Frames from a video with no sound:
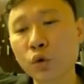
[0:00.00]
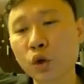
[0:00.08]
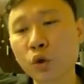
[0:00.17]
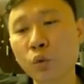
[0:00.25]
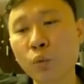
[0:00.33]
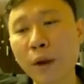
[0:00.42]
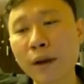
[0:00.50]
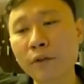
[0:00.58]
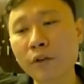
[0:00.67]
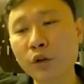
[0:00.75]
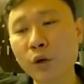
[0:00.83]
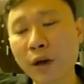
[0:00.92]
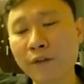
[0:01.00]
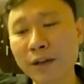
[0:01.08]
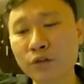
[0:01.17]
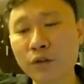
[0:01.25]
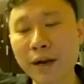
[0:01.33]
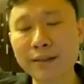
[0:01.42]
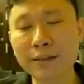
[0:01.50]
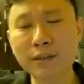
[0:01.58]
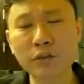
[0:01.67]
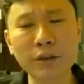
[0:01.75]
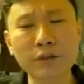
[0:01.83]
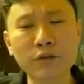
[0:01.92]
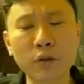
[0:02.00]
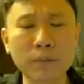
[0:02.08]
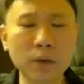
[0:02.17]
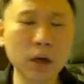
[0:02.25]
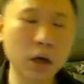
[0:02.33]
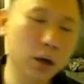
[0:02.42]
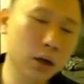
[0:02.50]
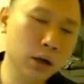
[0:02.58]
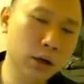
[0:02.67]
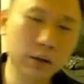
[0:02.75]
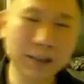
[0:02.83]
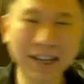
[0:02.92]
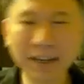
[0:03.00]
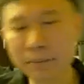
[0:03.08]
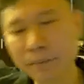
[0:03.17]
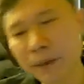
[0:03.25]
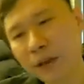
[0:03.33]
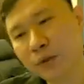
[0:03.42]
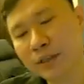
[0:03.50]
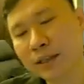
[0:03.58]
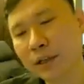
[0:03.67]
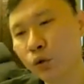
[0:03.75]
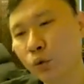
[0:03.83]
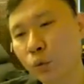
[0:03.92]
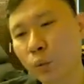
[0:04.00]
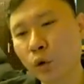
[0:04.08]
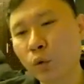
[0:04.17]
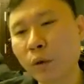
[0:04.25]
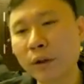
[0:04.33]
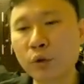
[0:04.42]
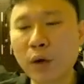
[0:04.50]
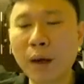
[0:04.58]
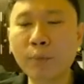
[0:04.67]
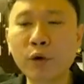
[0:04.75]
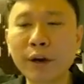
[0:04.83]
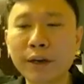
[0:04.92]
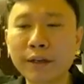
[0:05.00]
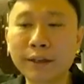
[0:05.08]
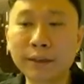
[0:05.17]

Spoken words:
whenever you have extra accessories from like B to C, you want to upgrade it.